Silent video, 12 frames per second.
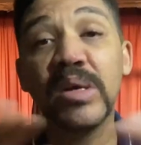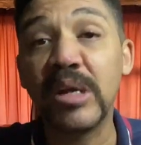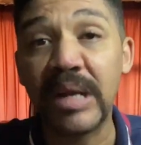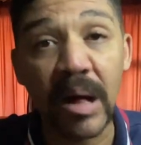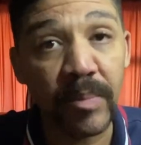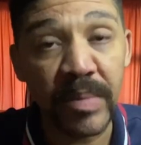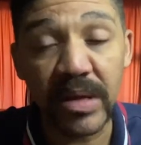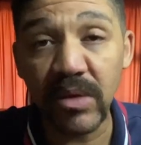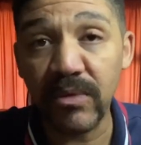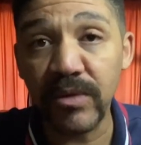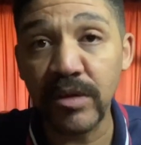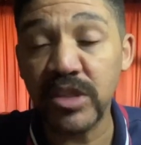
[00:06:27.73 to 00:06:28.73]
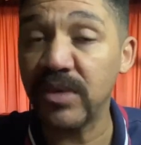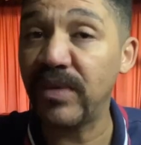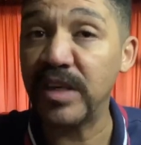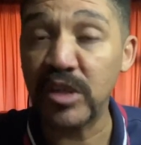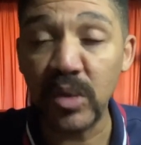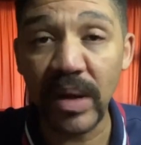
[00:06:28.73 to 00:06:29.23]
It could help me in the future if I
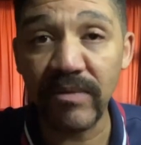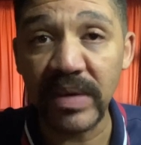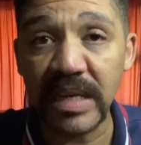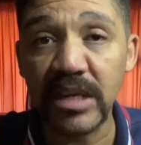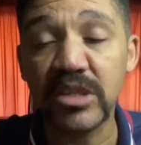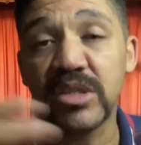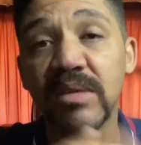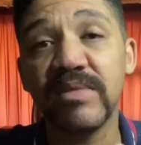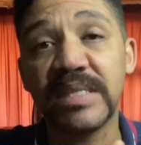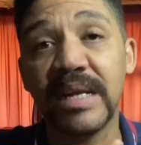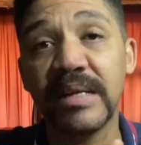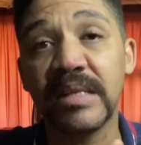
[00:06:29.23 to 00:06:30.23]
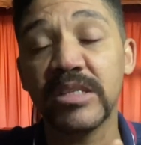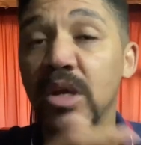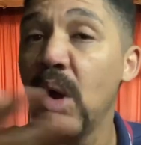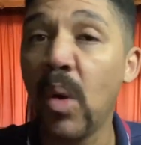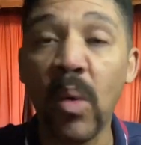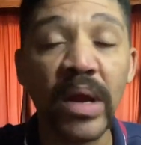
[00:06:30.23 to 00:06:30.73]
do ever need a service like this
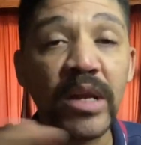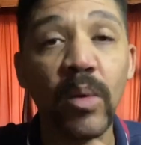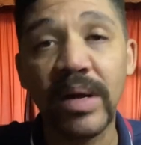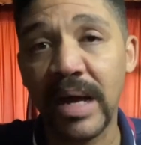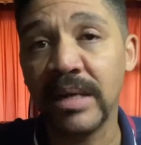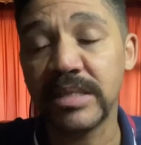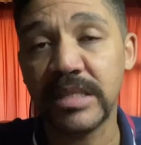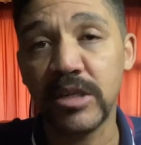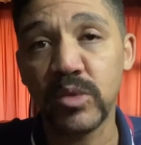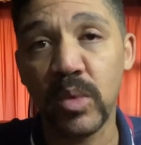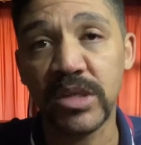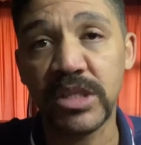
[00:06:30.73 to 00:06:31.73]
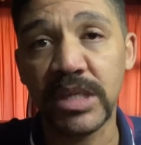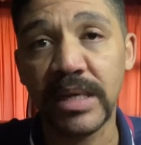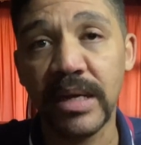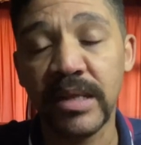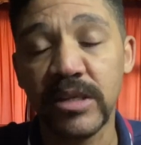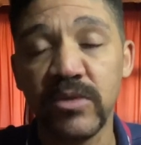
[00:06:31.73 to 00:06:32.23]
or anyone else that is
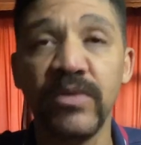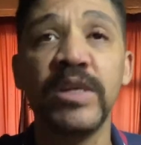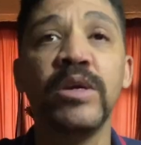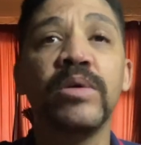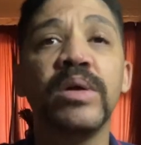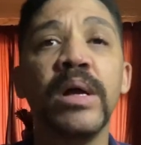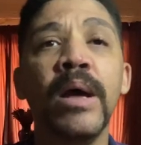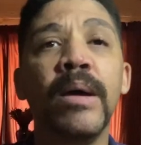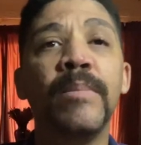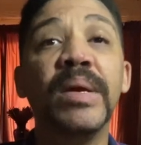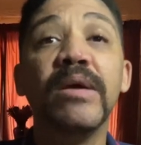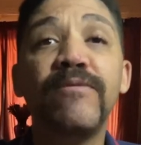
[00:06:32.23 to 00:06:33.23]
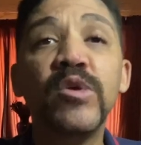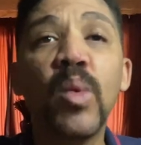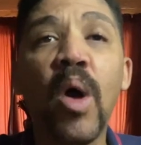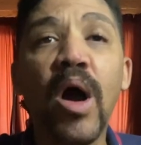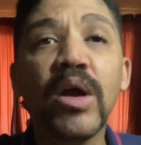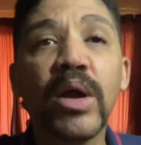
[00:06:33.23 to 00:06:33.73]
watching this video. But if you
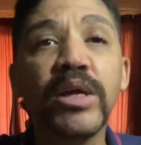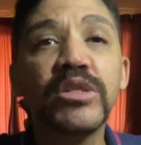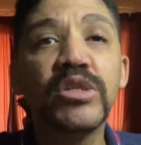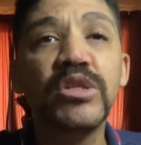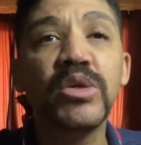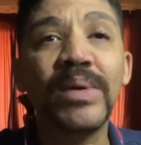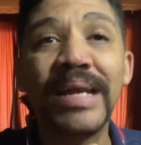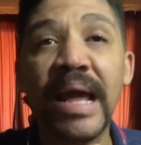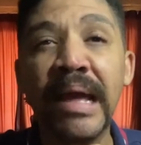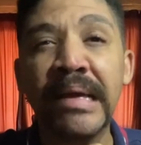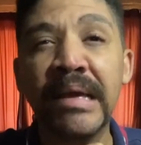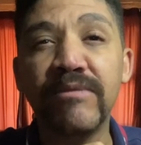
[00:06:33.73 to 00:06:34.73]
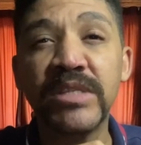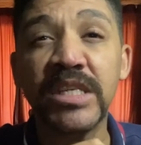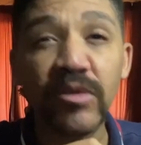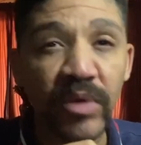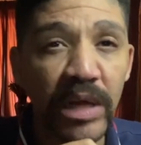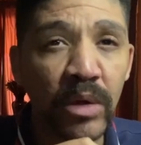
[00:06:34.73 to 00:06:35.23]
are going to do an
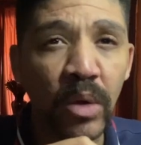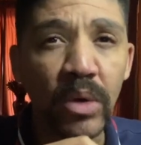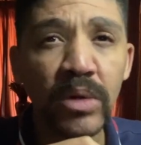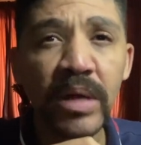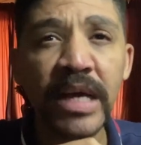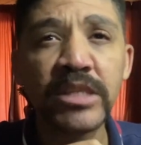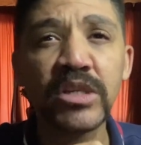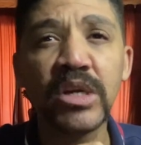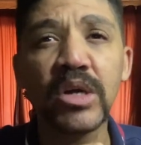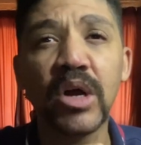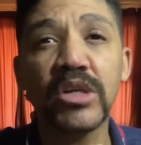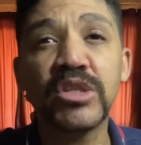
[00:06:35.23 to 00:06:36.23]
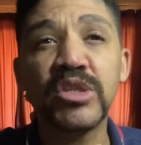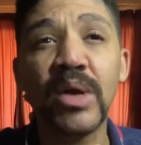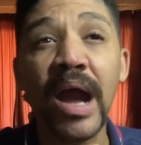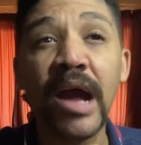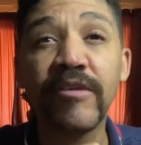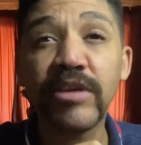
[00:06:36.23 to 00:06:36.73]
EFT recall, it's going to cost you
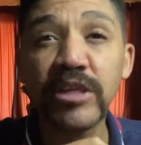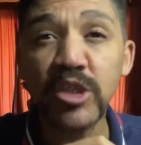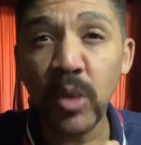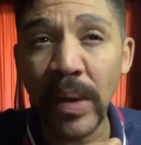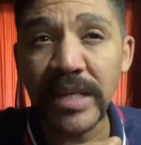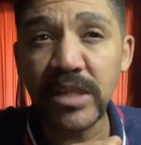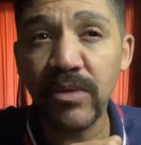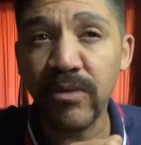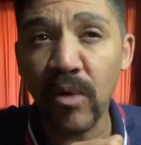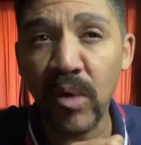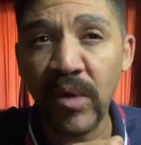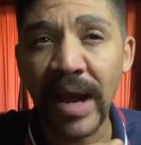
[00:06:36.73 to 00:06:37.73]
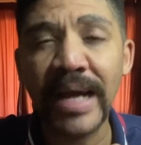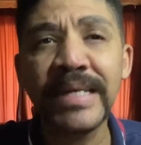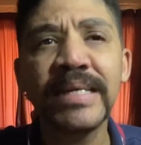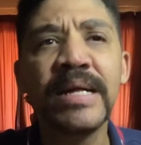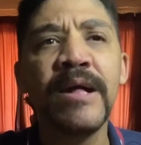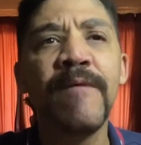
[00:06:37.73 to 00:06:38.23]
124
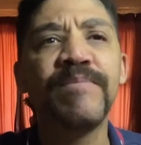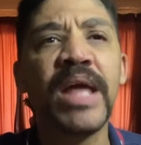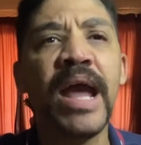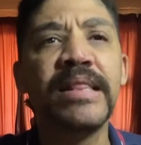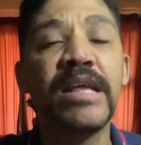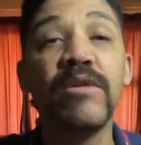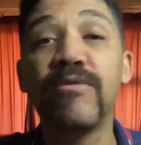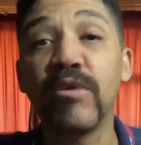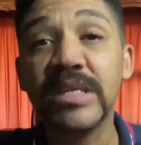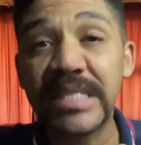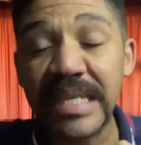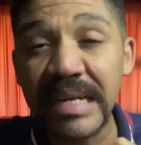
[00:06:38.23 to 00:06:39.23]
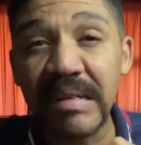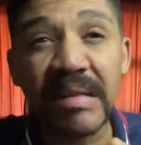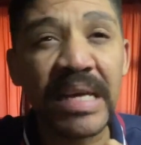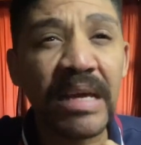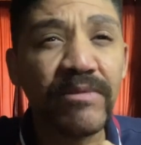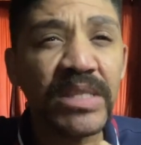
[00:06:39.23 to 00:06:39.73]
Rand. And then for a single
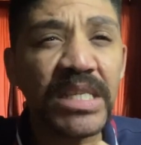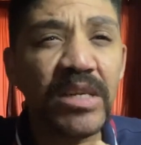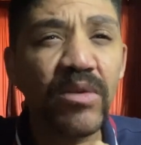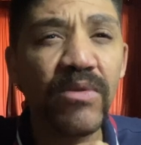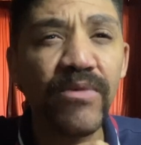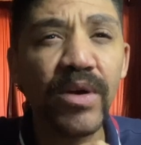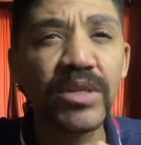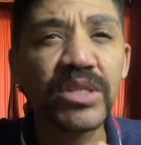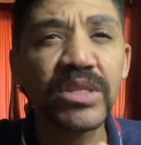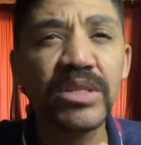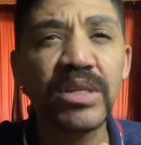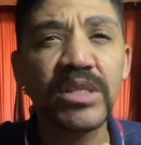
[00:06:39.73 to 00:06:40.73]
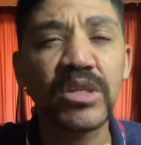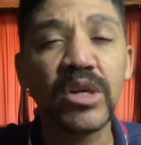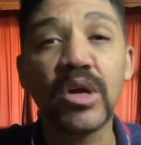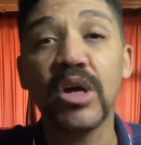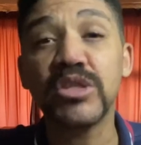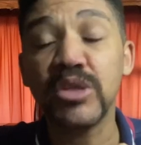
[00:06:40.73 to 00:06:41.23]
EFT reversal, it's going
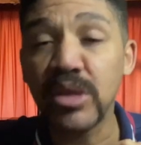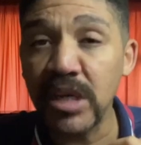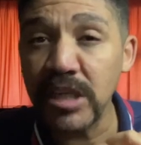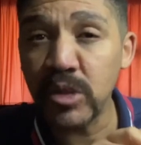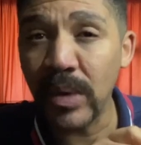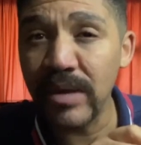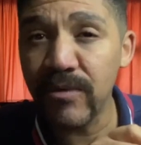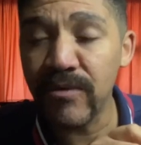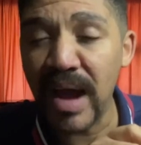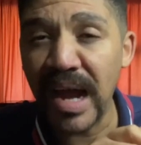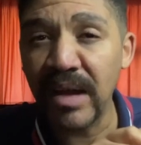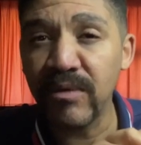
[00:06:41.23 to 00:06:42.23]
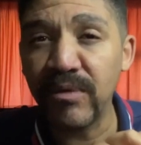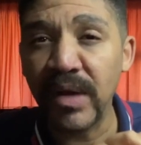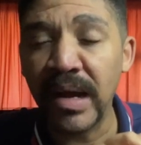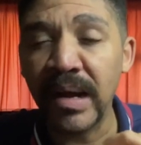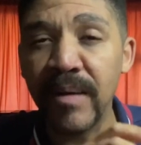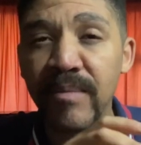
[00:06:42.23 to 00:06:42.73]
to cost you
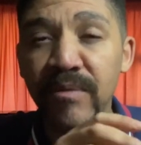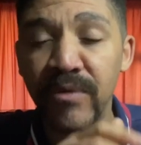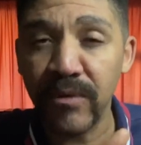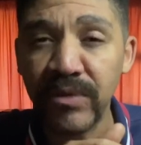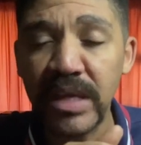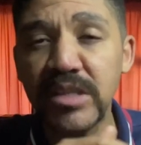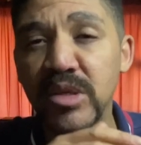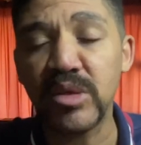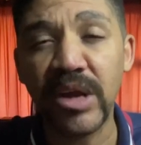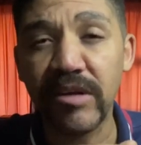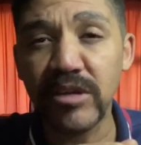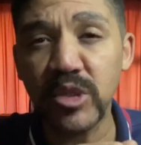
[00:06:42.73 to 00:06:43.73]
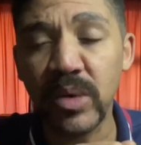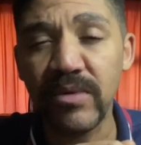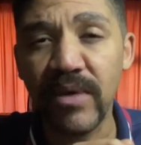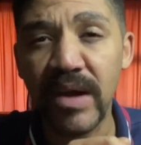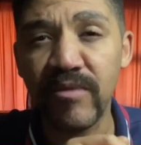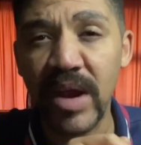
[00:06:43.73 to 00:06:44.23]
325.50, so
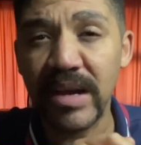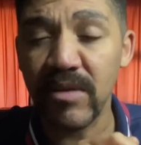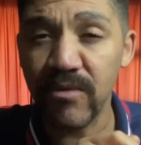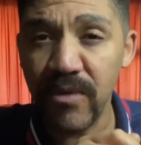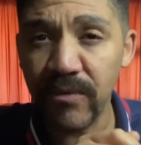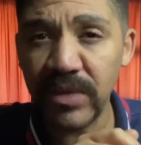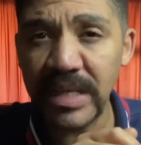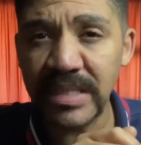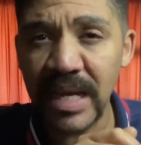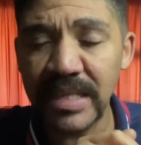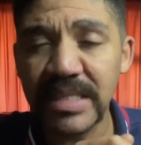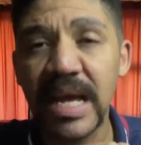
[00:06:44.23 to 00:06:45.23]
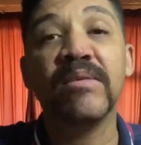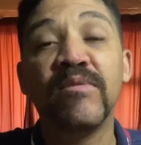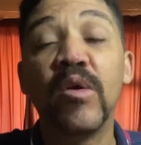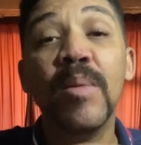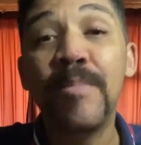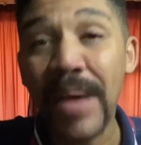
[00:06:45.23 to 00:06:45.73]
325 Rand and 50 cents.
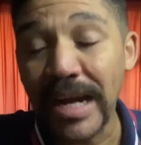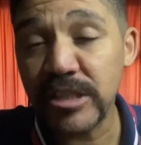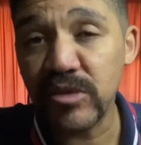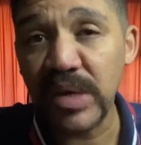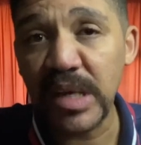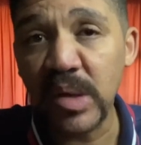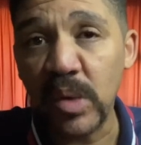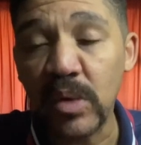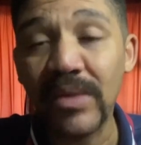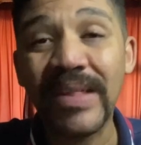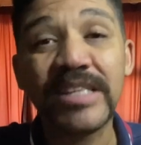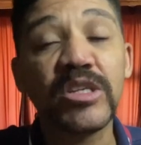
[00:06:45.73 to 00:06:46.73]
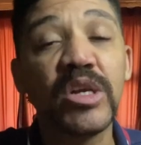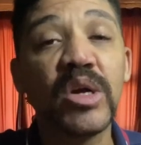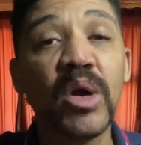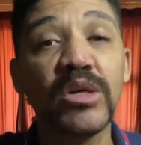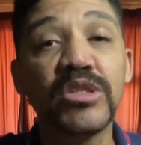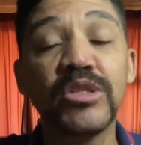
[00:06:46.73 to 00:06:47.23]
For a batch recall, that's going to
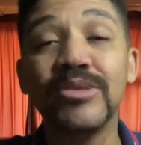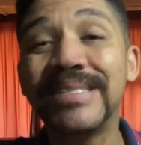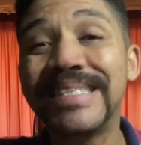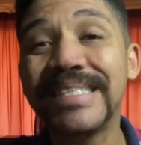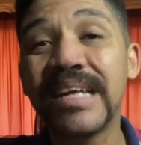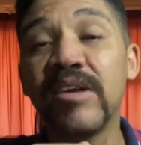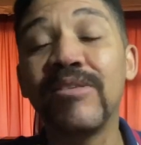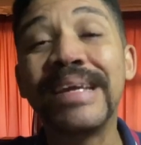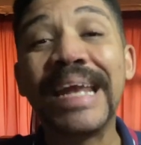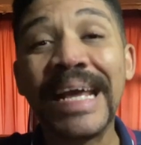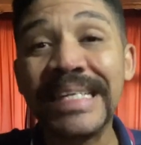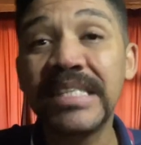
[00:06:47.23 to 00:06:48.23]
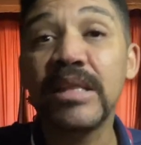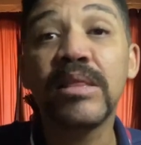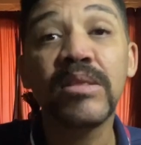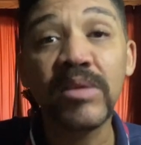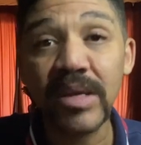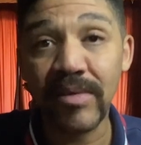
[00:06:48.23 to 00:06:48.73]
cost you
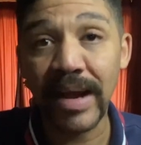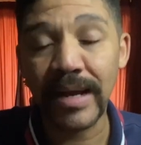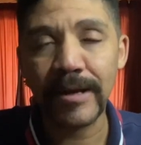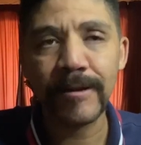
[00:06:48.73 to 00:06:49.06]
683 Rand.